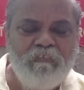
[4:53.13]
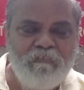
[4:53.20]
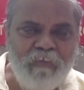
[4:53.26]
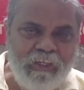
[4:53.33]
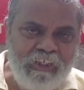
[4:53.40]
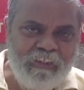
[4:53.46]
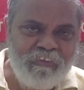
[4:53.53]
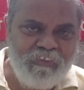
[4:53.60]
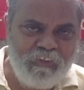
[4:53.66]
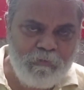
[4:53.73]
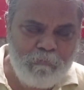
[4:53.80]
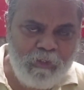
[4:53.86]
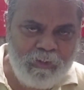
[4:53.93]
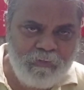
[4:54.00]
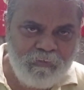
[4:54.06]
valency
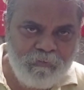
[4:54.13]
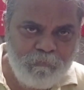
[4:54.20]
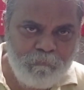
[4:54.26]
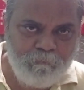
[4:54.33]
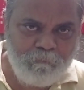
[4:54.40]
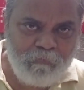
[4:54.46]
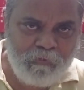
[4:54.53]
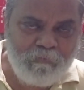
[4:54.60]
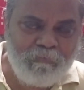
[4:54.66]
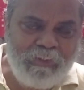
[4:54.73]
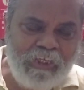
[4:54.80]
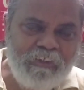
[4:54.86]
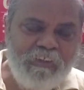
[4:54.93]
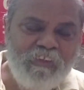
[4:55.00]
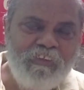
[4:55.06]
band.
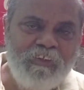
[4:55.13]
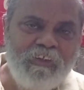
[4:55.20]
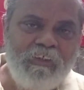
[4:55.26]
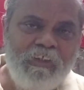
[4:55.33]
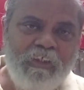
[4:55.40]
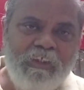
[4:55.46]
That is, the